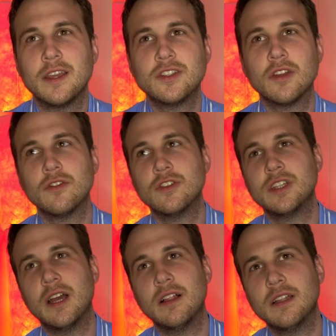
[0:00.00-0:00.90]
each other
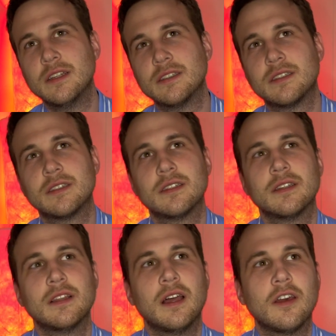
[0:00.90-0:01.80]
jealous,
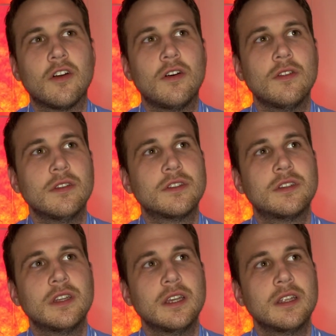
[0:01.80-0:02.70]
like all this
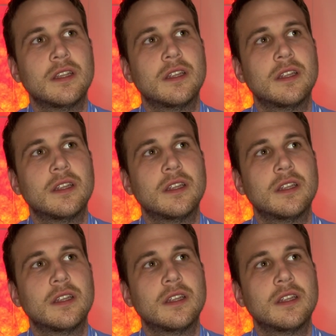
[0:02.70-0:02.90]
shit.